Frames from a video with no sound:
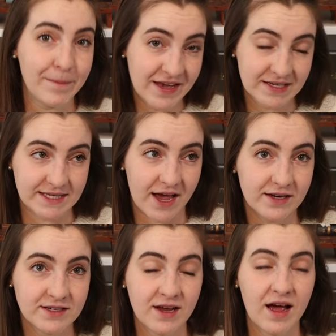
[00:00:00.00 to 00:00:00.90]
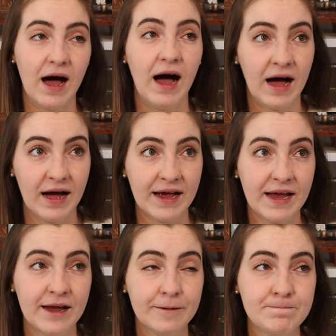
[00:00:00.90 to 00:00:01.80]
being said,
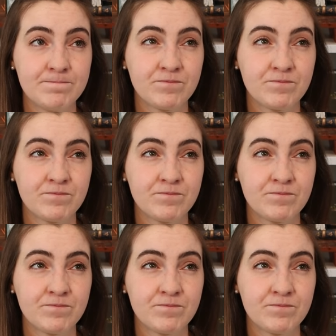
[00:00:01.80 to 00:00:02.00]
I